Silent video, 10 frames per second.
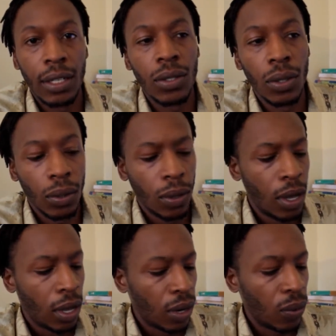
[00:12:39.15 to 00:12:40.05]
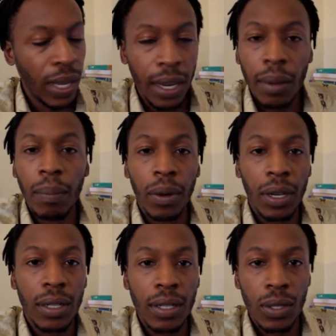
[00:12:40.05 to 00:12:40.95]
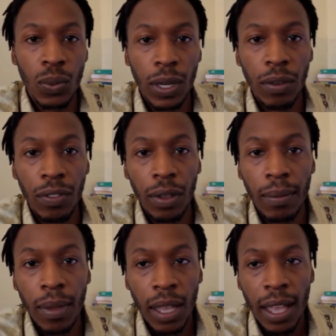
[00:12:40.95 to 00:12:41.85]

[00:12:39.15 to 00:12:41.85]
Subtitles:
So reading books is one of them.